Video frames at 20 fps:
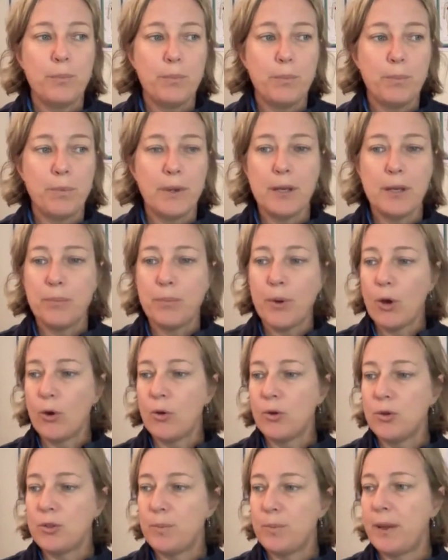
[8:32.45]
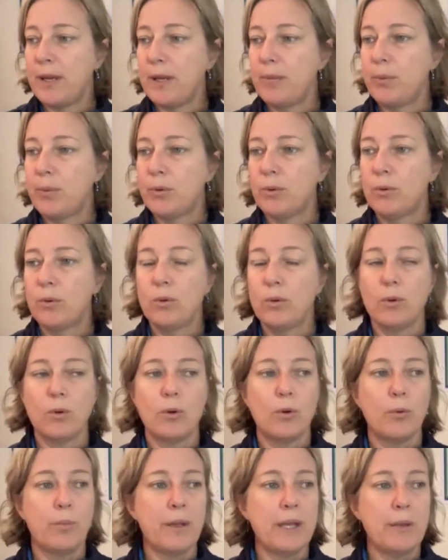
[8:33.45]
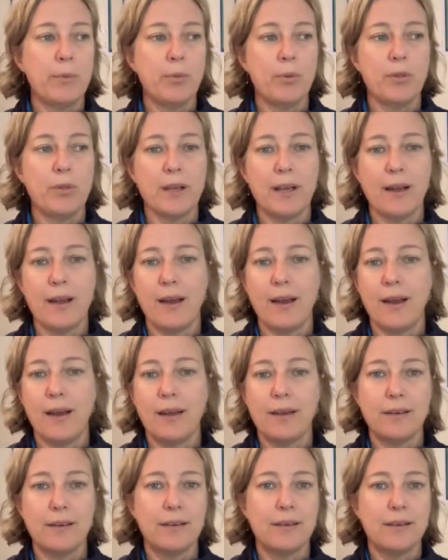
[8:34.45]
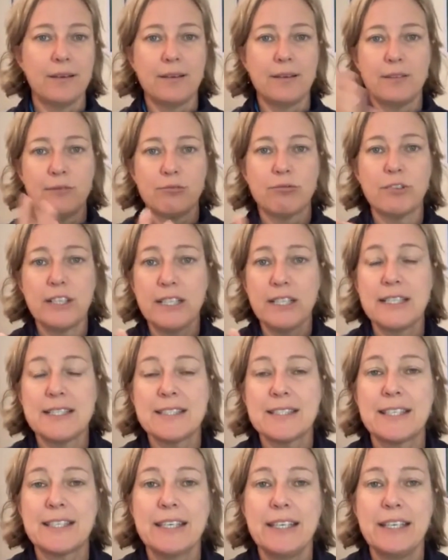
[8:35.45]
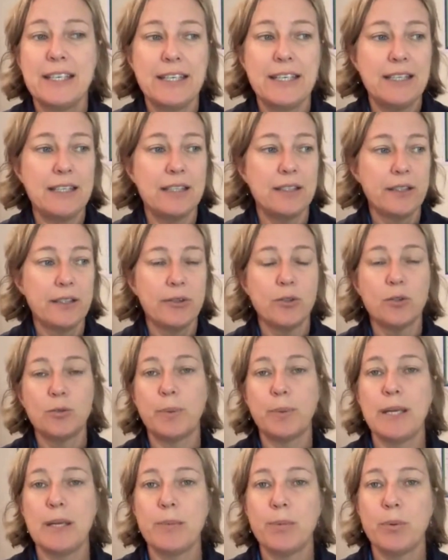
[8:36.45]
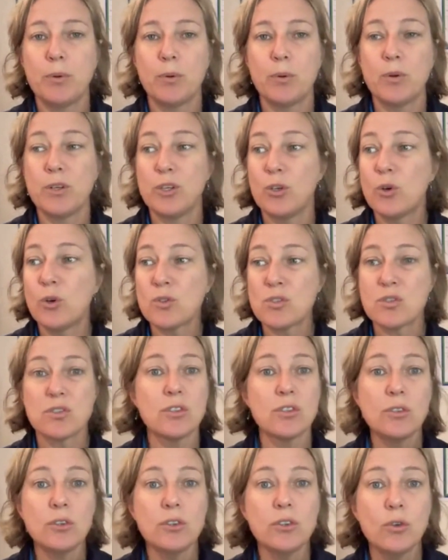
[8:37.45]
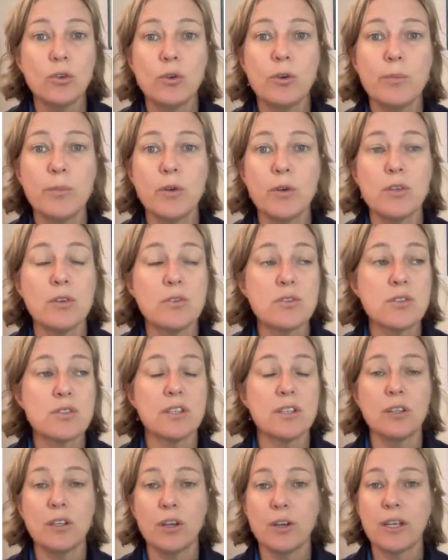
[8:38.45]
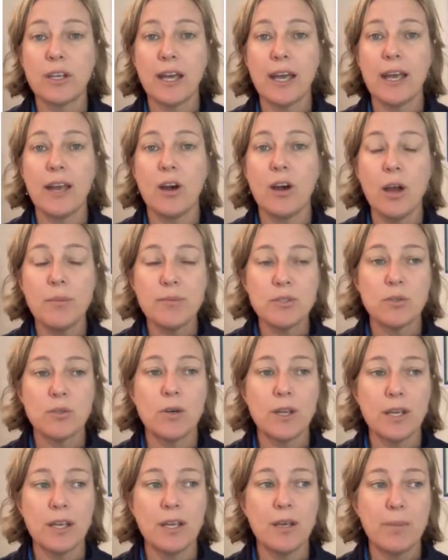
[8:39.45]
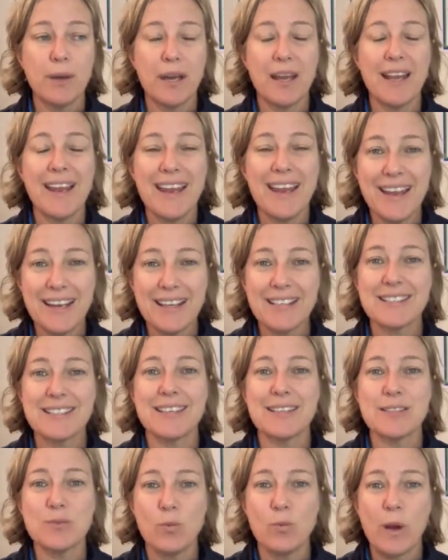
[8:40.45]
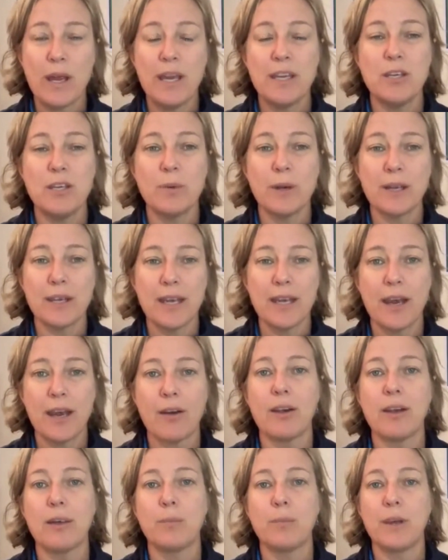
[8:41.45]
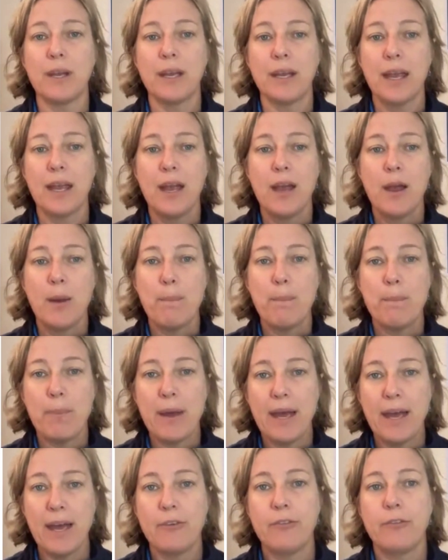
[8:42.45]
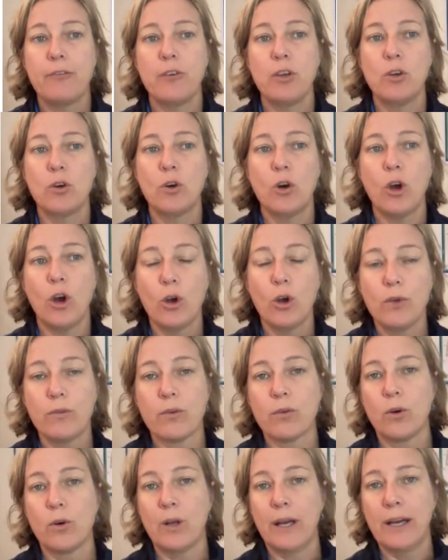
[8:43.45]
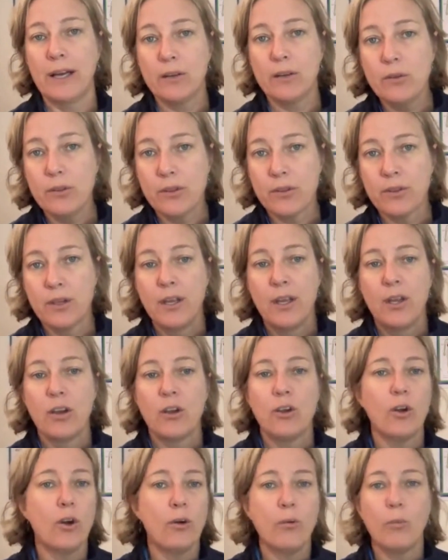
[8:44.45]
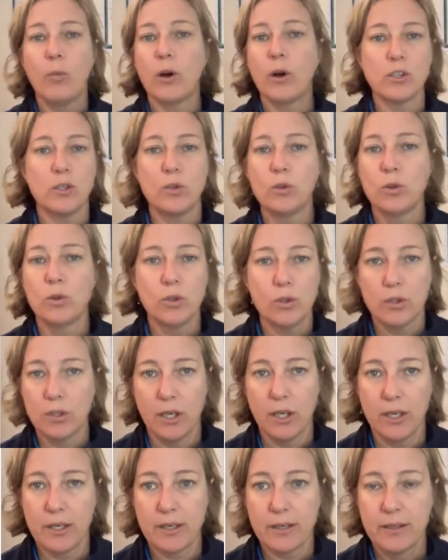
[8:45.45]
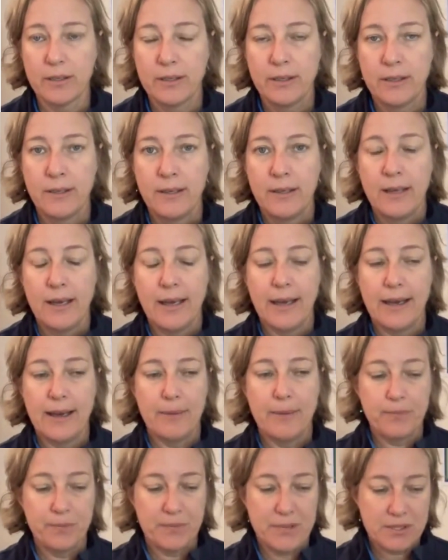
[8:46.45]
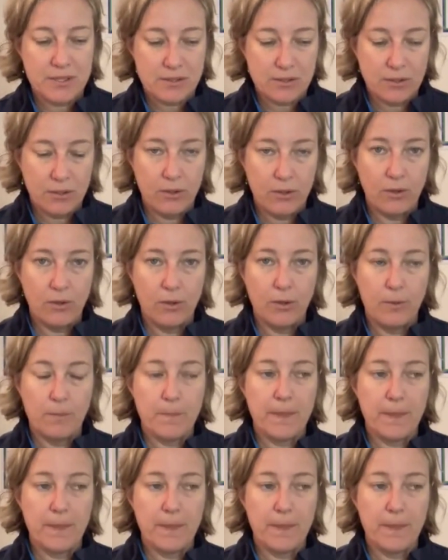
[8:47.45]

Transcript: Big boned people or people that aren't really skinny little people, you're still normal, you're still okay. I'm talking about excess weight you are carrying being bad for your overall health, not what you look like. So